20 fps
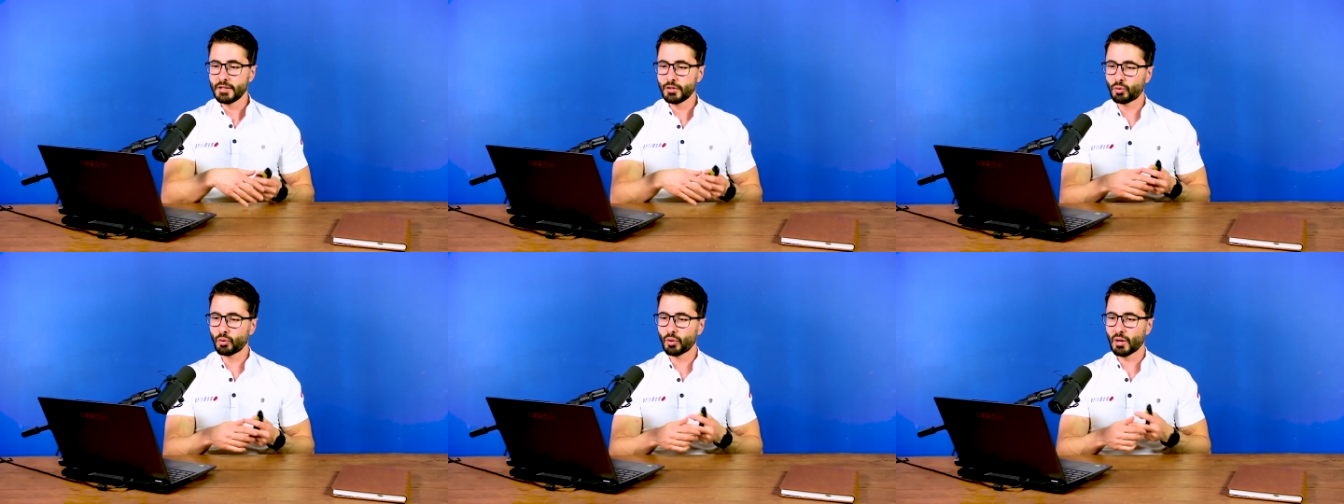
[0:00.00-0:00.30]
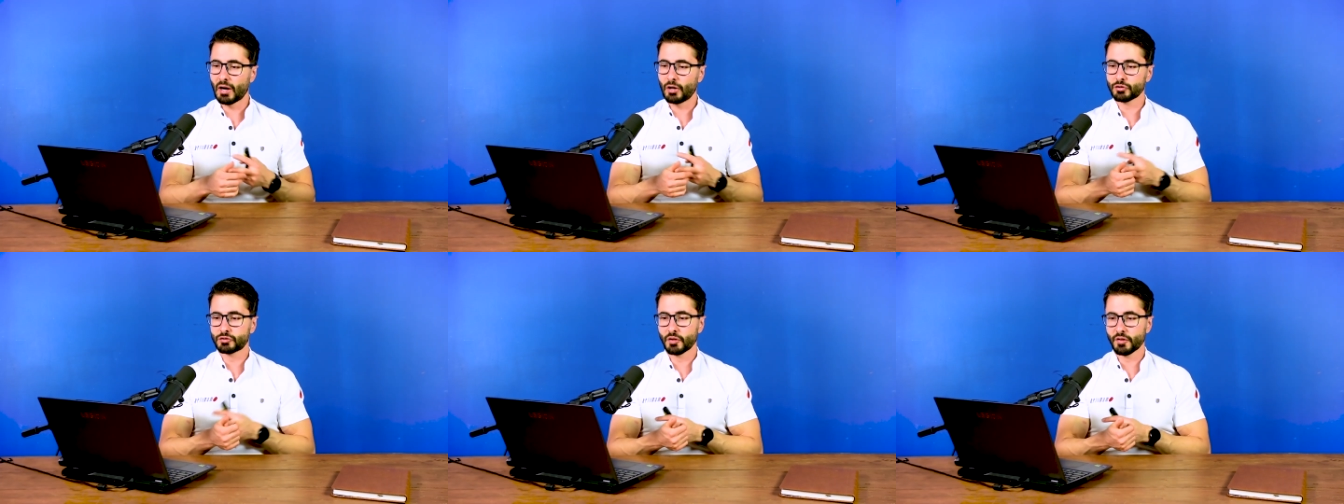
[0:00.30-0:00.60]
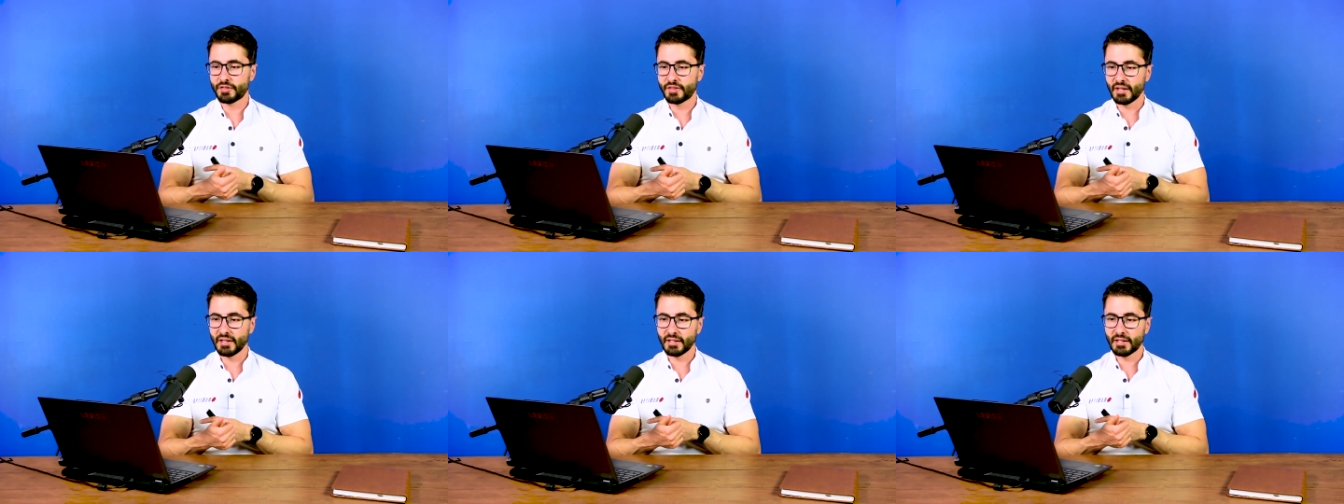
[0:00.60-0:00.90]
You could
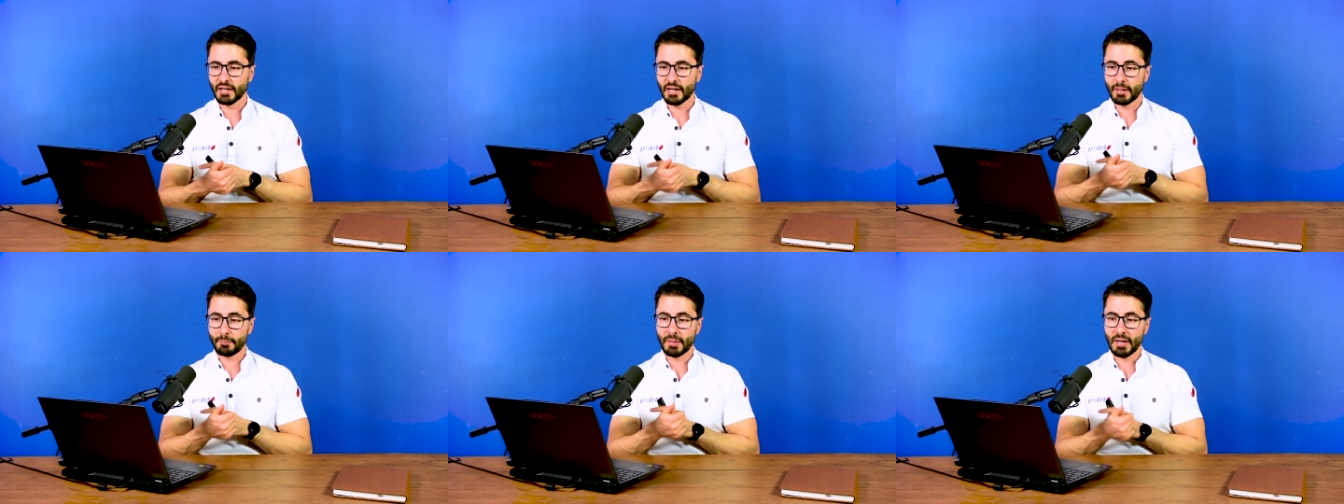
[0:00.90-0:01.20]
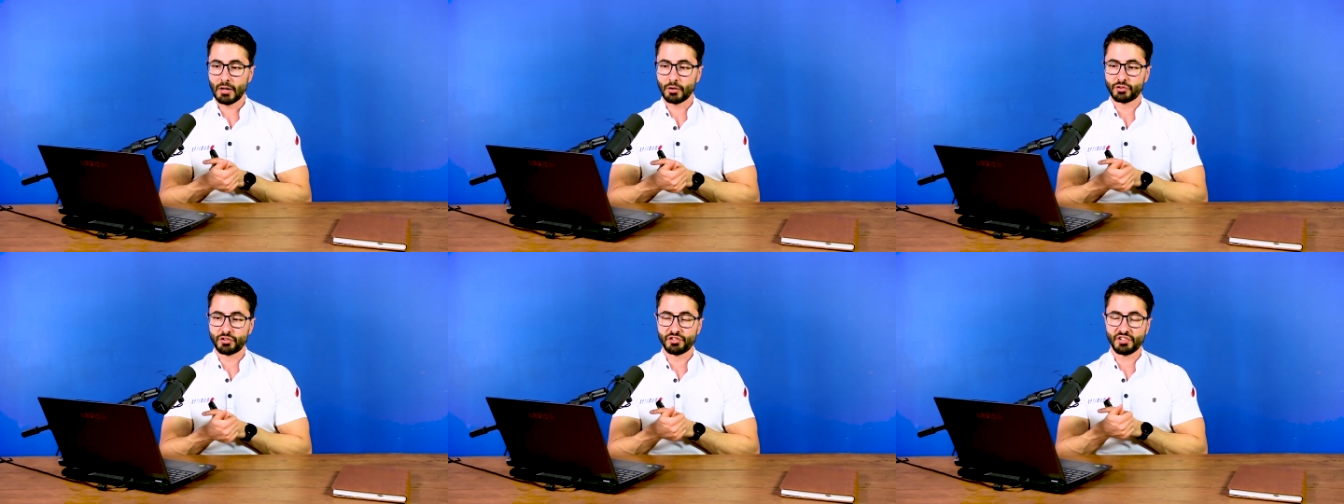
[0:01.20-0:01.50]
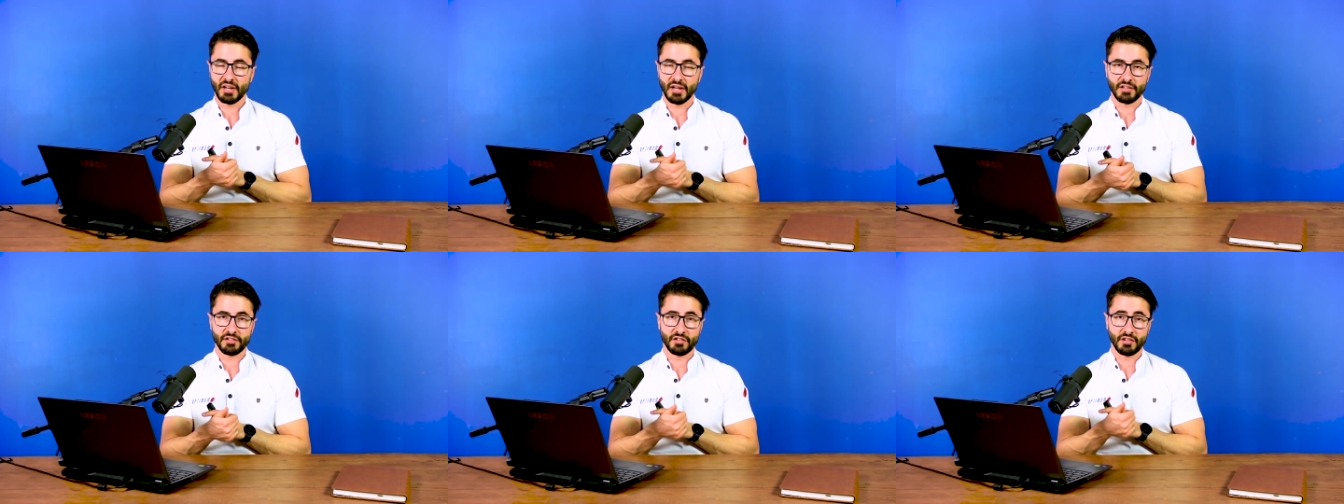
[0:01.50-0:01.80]
also think about
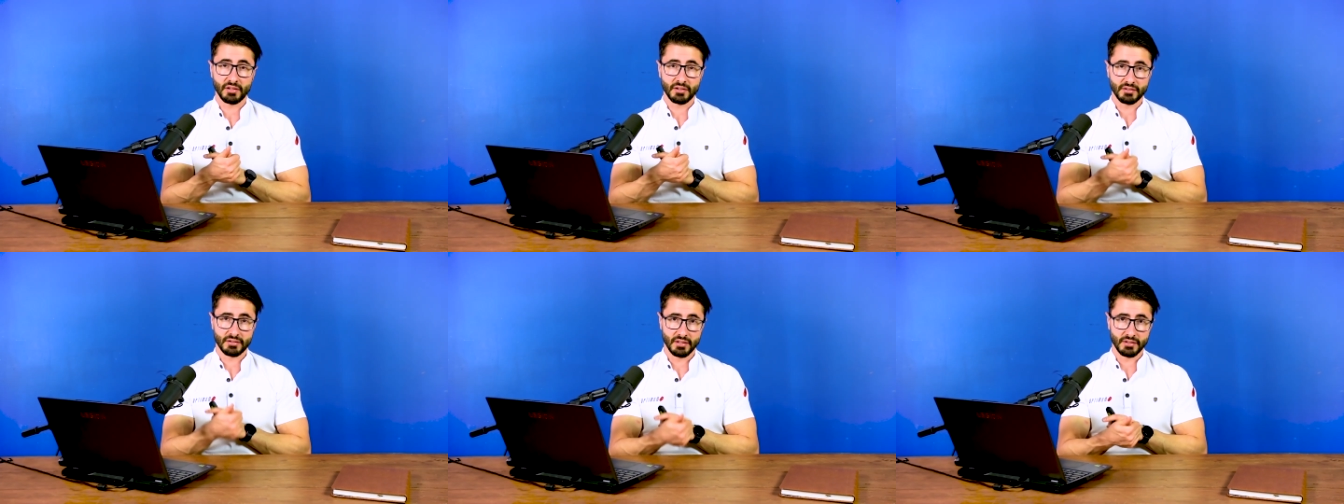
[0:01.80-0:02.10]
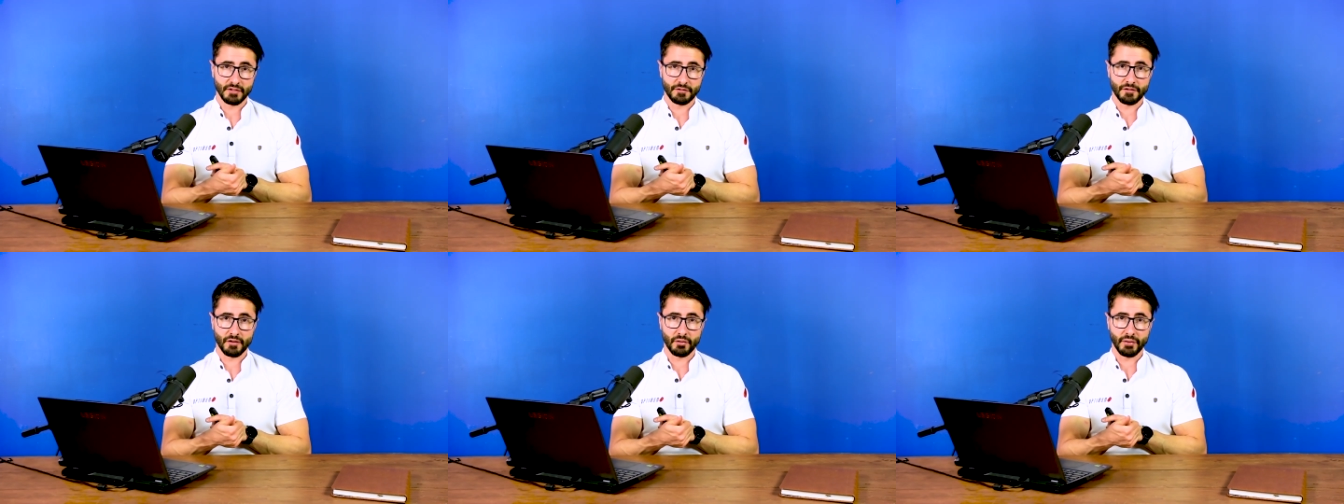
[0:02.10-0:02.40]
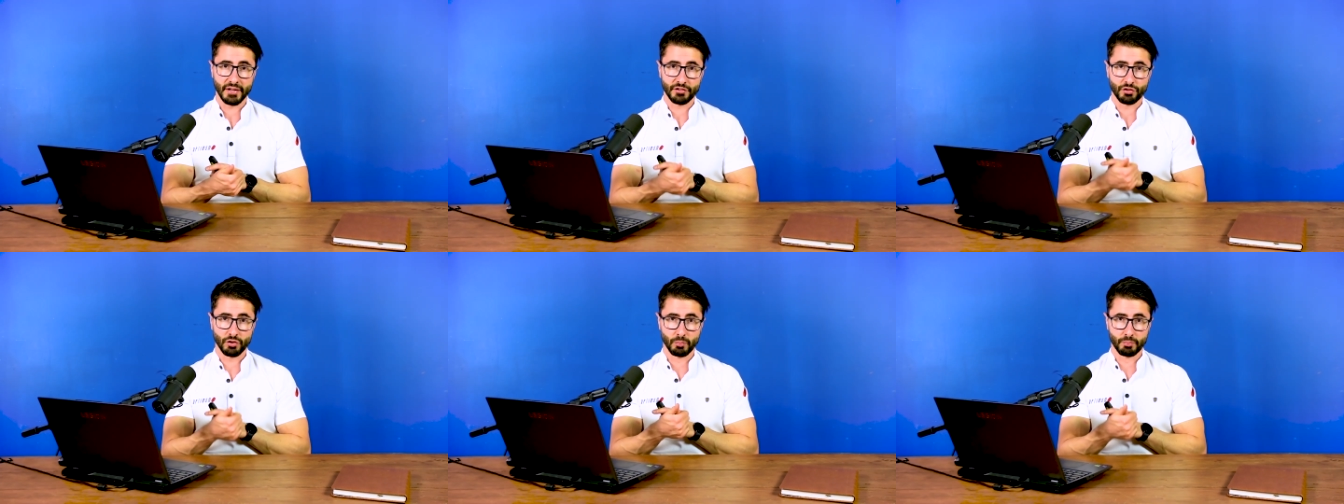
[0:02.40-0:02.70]
changing the
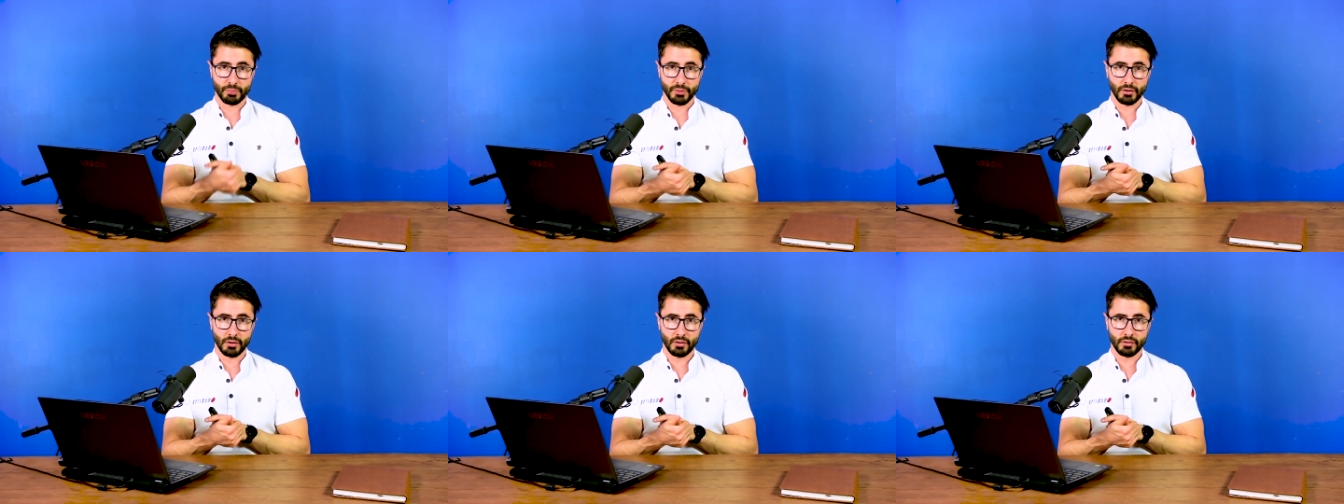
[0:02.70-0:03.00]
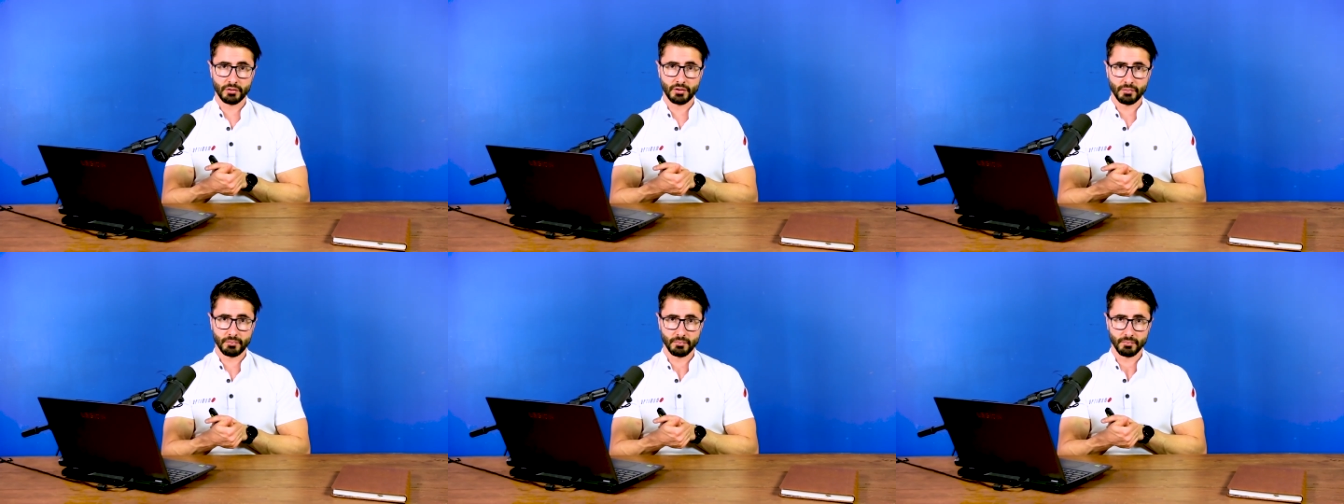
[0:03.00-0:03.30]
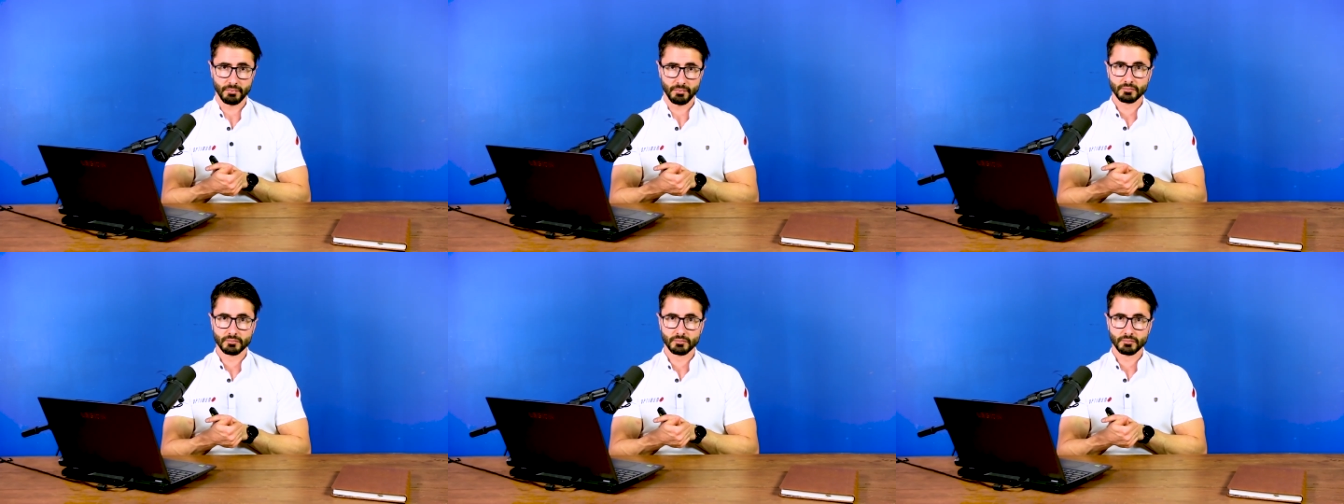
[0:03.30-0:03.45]
differential preload.